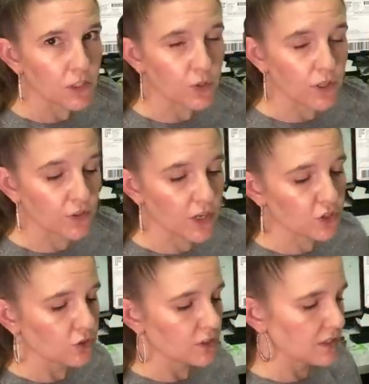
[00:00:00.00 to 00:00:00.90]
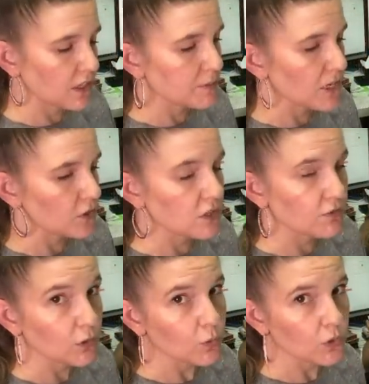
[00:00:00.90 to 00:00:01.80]
and doing international because it comes out in a
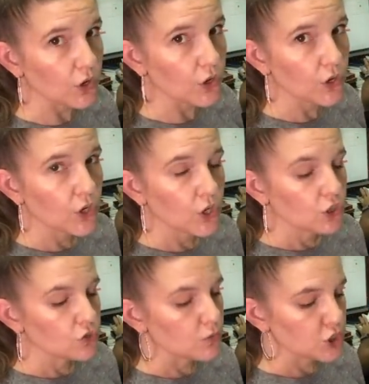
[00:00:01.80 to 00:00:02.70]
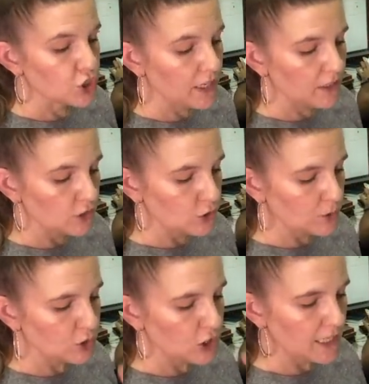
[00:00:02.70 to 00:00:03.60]
different order. So we check and
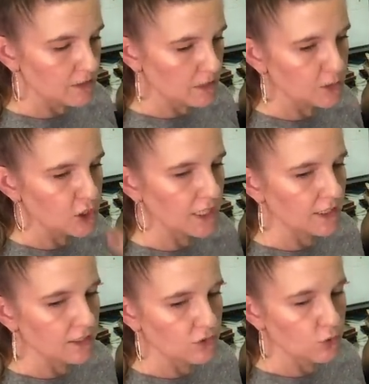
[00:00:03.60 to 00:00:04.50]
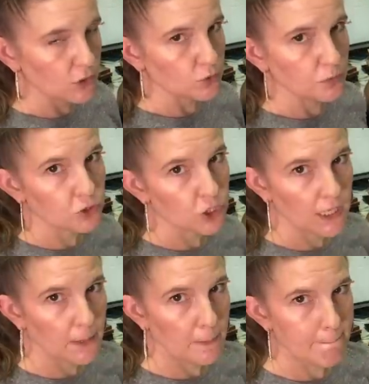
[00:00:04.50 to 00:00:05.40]
triple check and double check and quadruple check.